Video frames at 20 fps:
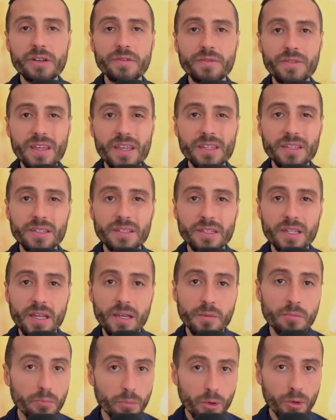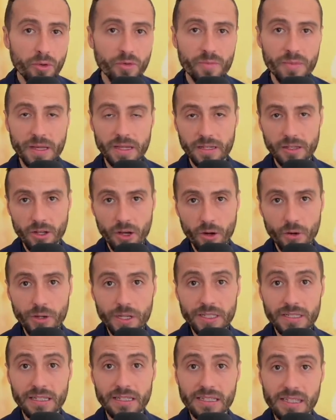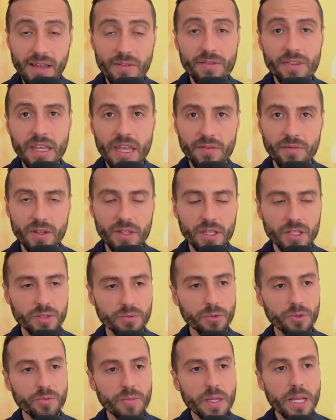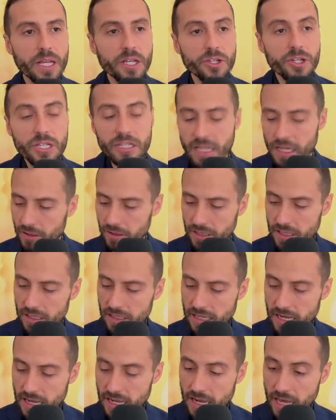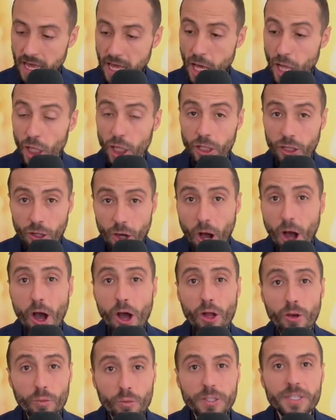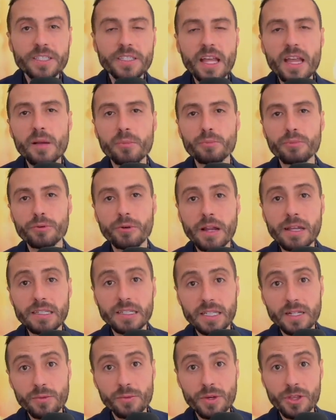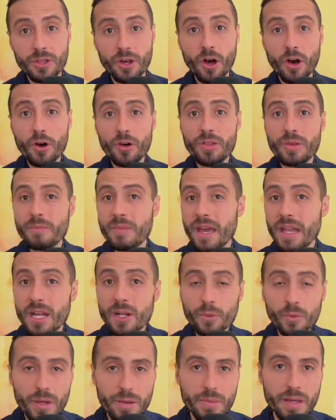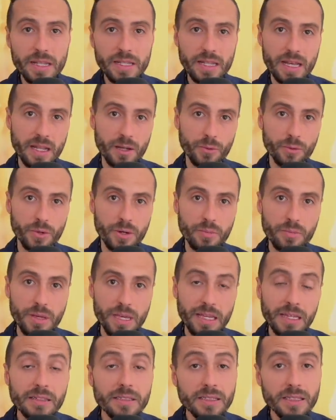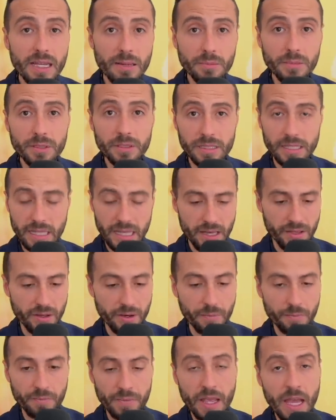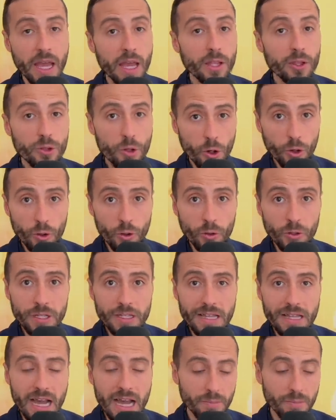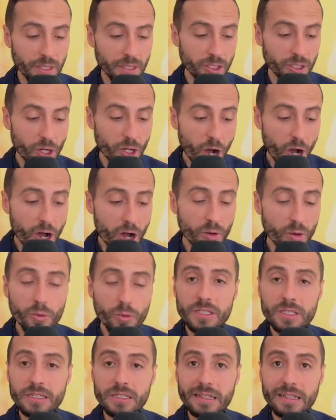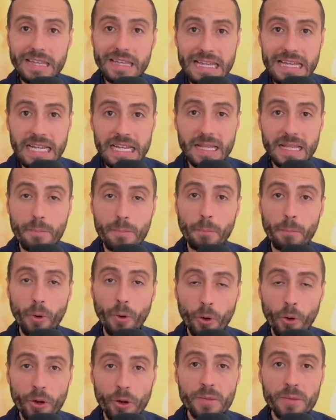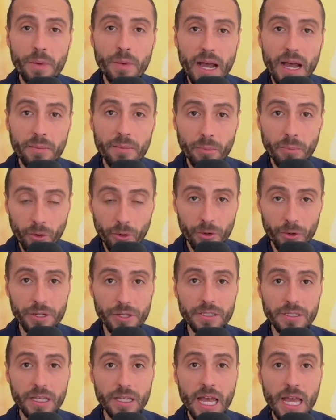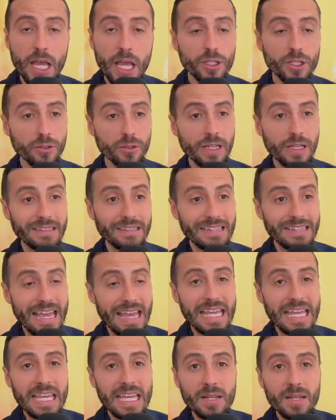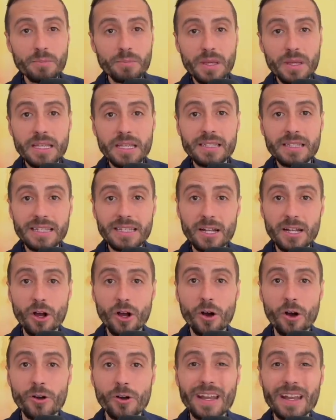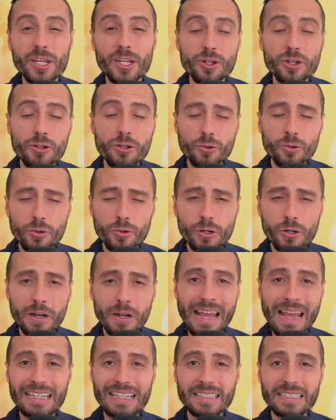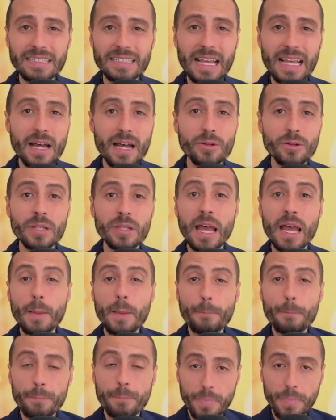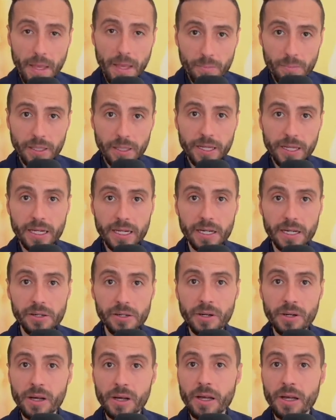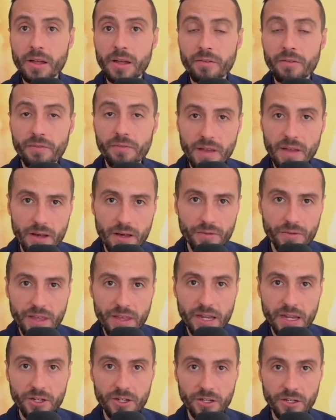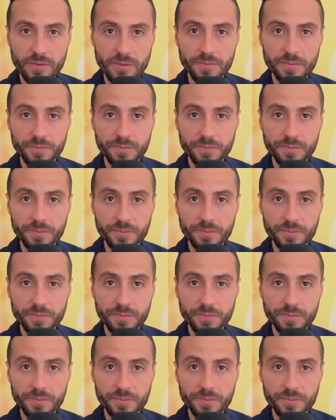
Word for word: of this movement known as the Seventh-day Adventist movement, and she tells us that God was there present with all the men and women that were being assembled together. Not only that, but God was leading them point by point so that they can be set on a sure, sound, biblical foundation.